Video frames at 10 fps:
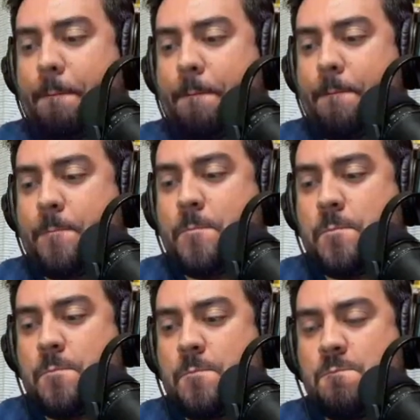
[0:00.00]

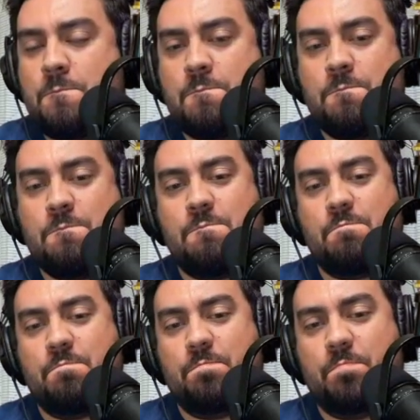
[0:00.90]

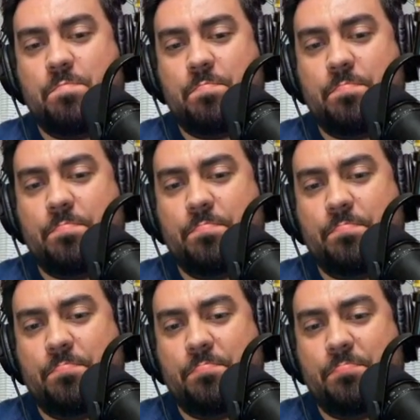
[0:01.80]

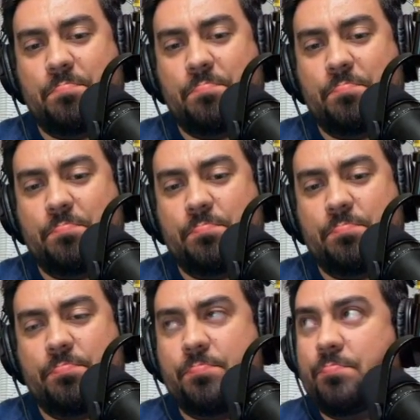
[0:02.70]

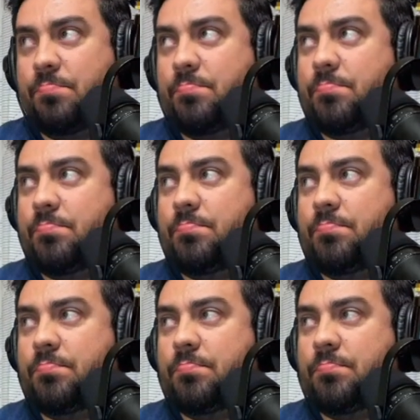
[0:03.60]

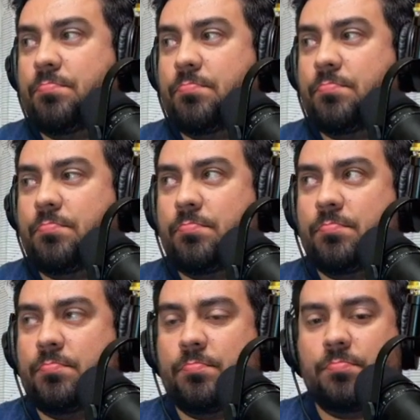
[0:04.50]

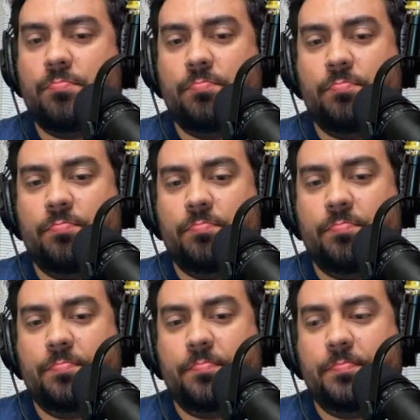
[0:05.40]

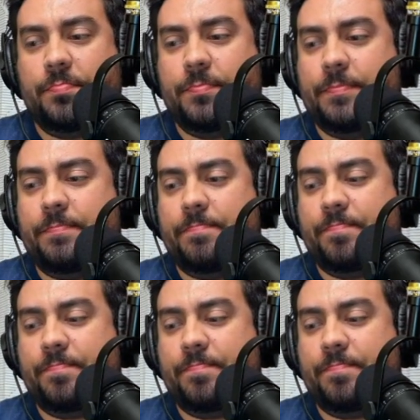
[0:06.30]
(silent)